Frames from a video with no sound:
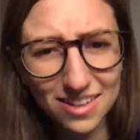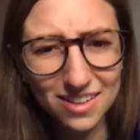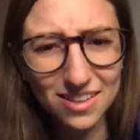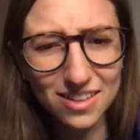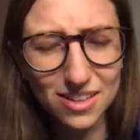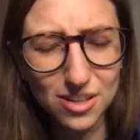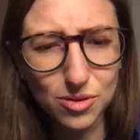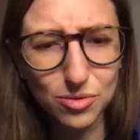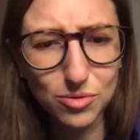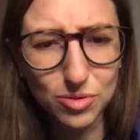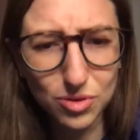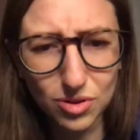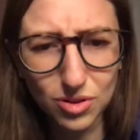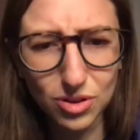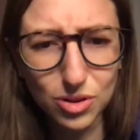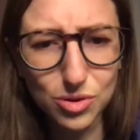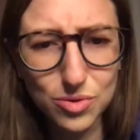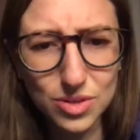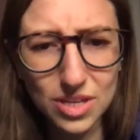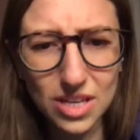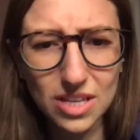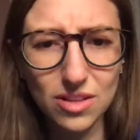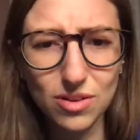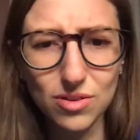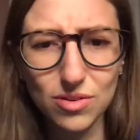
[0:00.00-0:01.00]
you know,
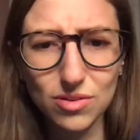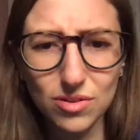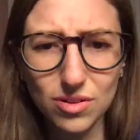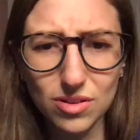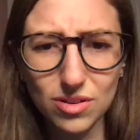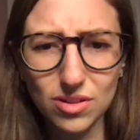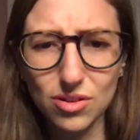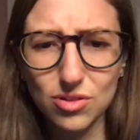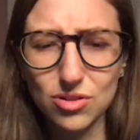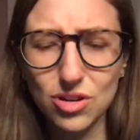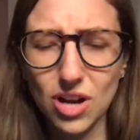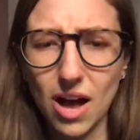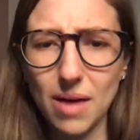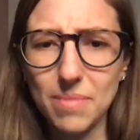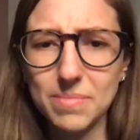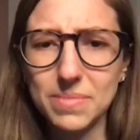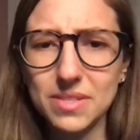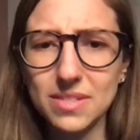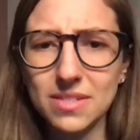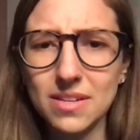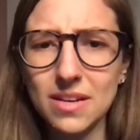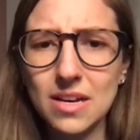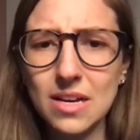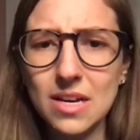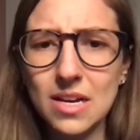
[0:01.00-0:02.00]
losing their their
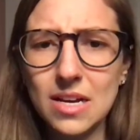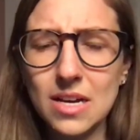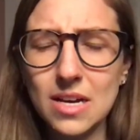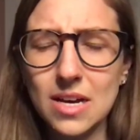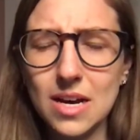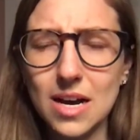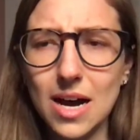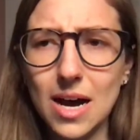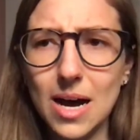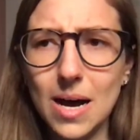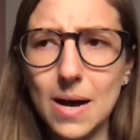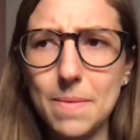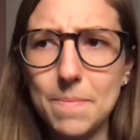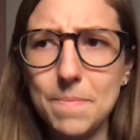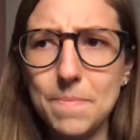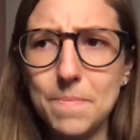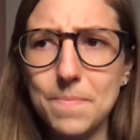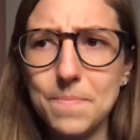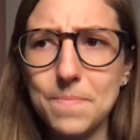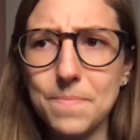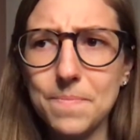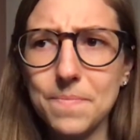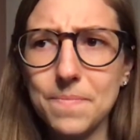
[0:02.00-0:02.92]
jobs, um,